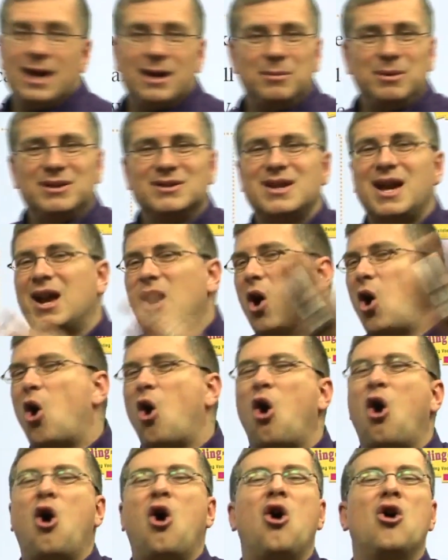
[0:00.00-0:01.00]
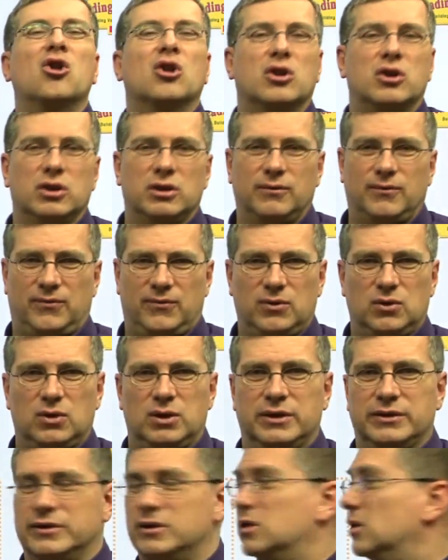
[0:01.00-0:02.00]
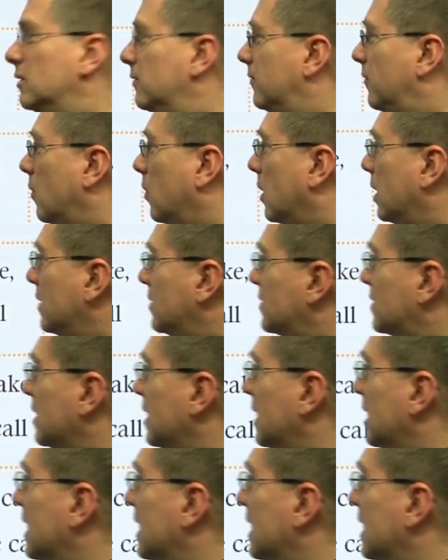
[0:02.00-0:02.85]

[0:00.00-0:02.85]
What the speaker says: That means not all good food is good for us.